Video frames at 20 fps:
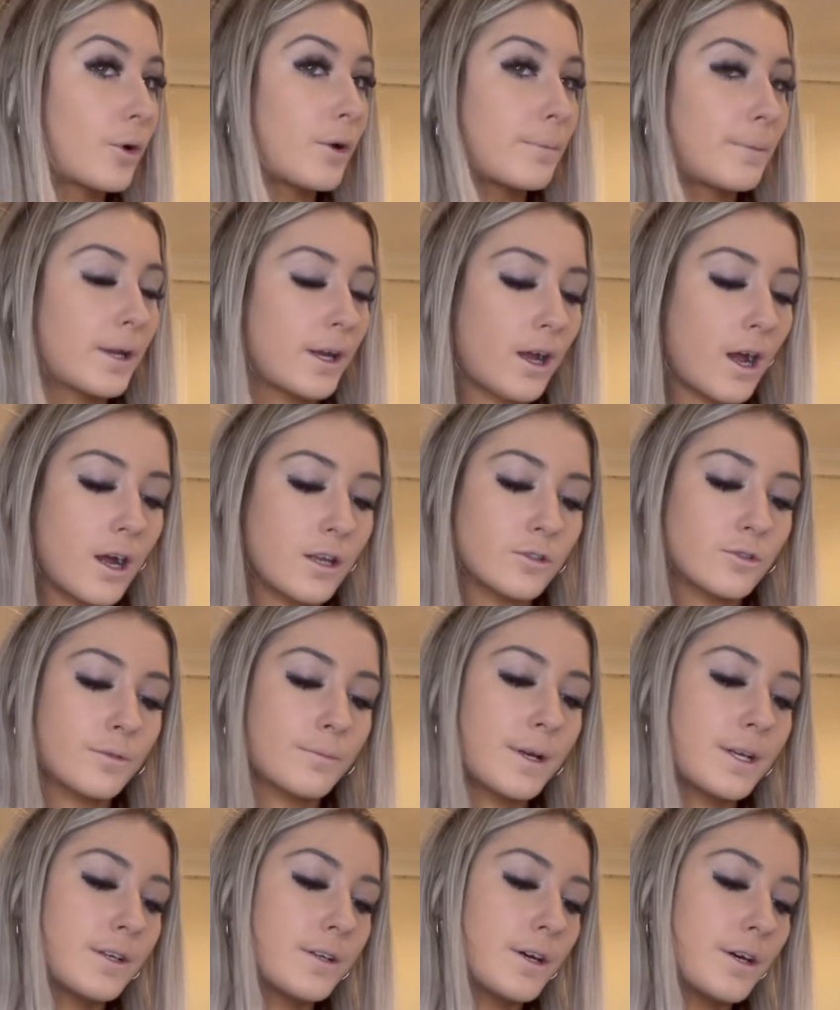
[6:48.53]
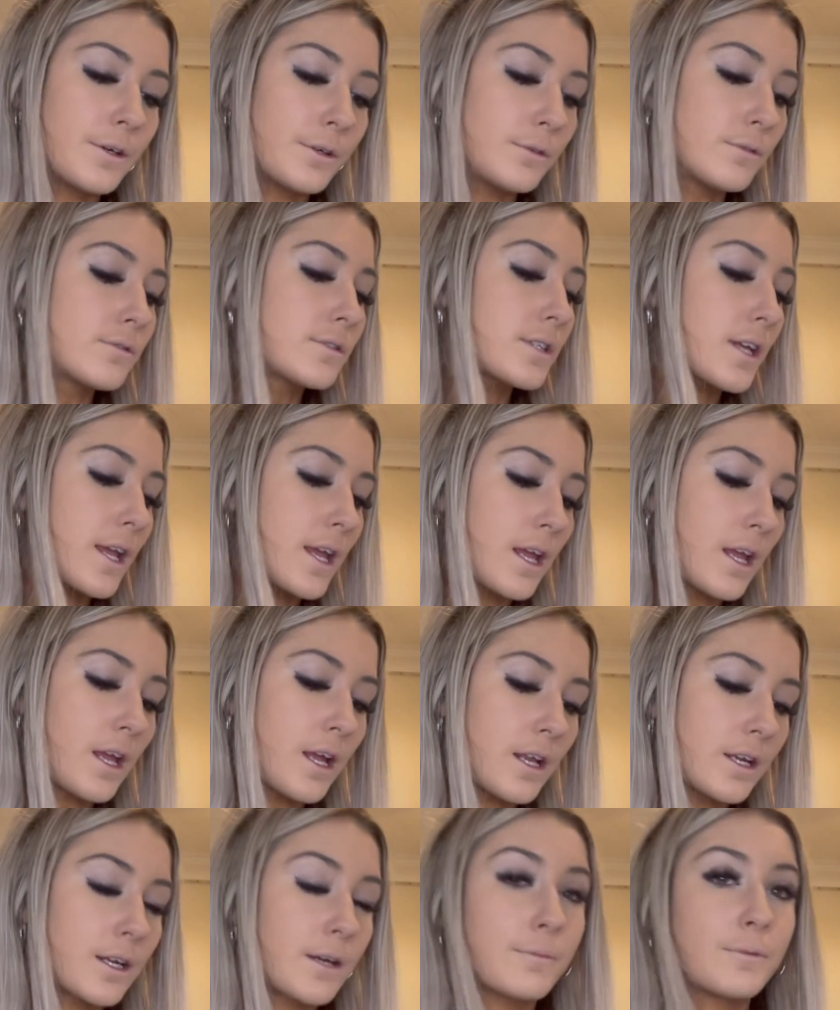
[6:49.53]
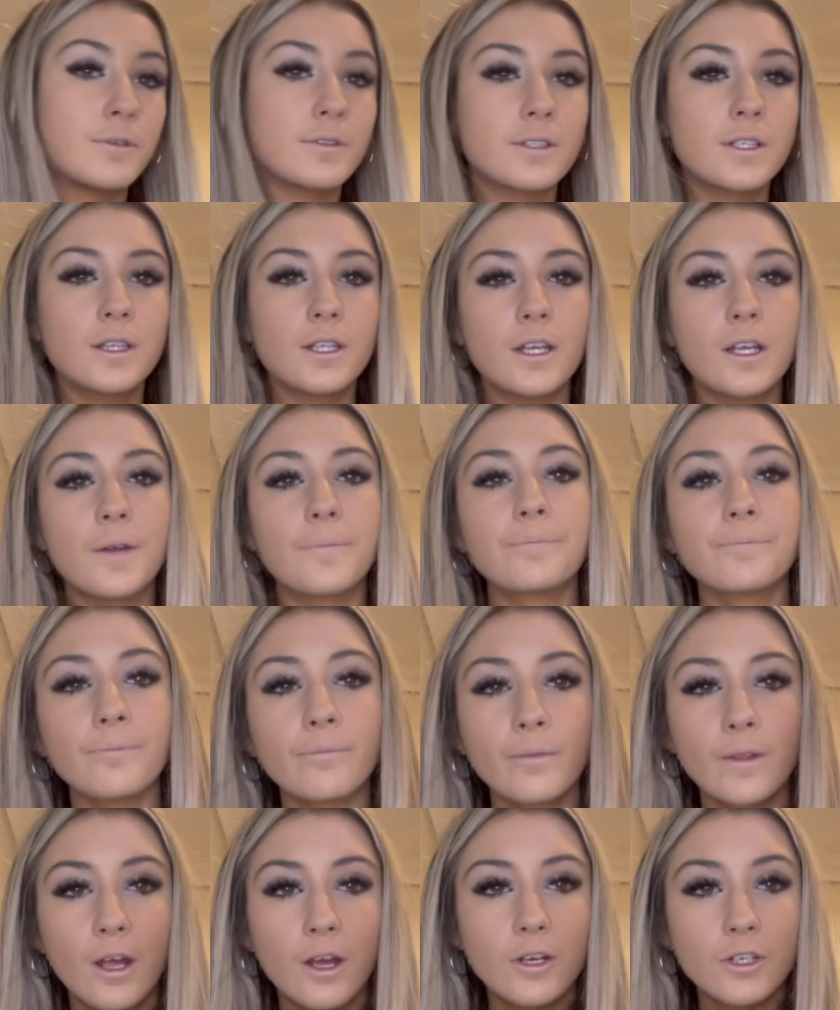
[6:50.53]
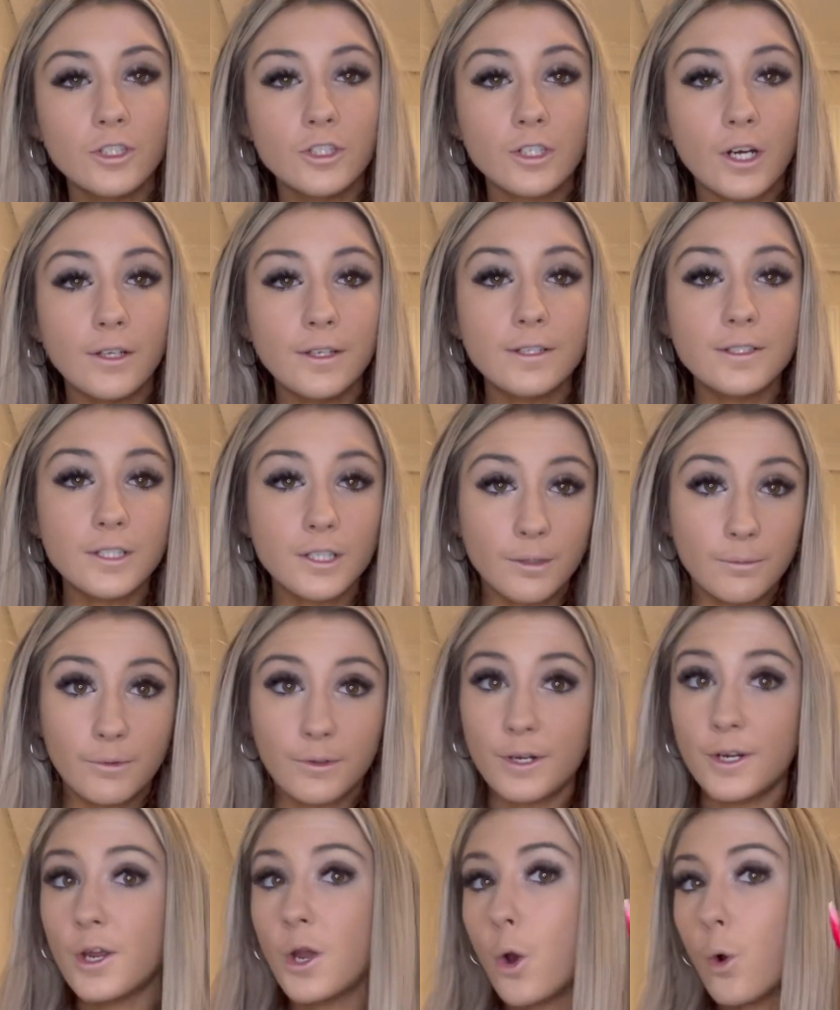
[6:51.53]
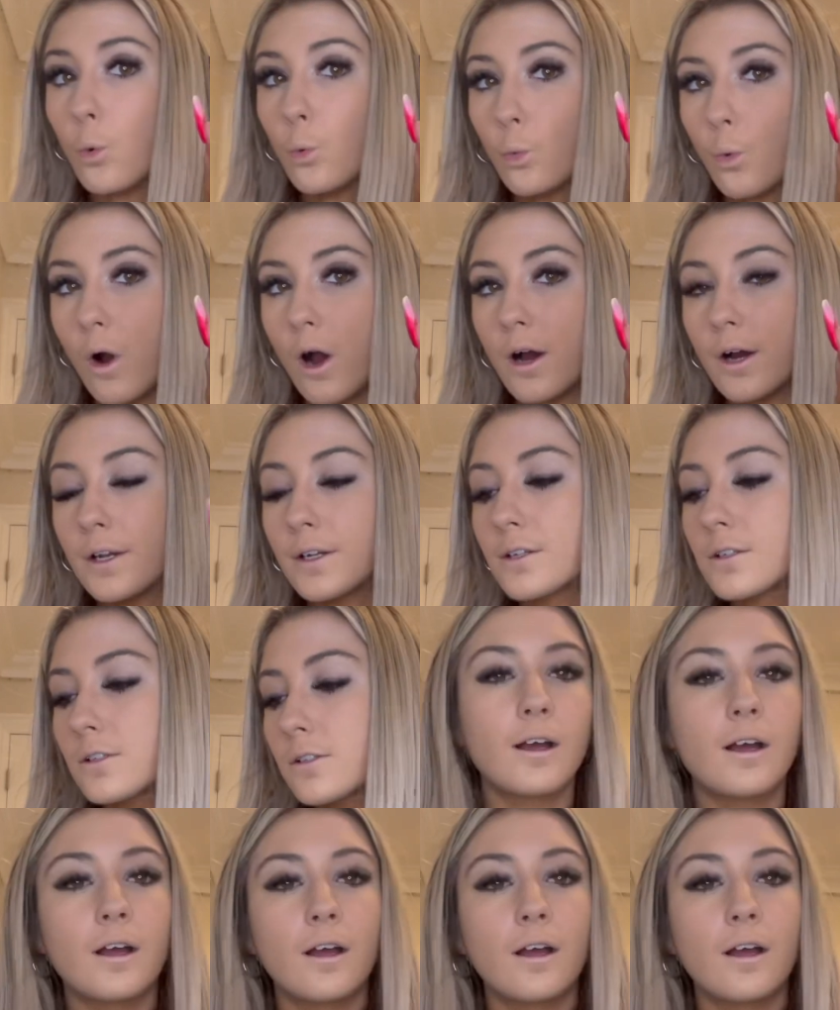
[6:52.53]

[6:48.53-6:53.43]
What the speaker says: I'm gonna contour my nose, and I'm using the Charlotte Tilbury wand,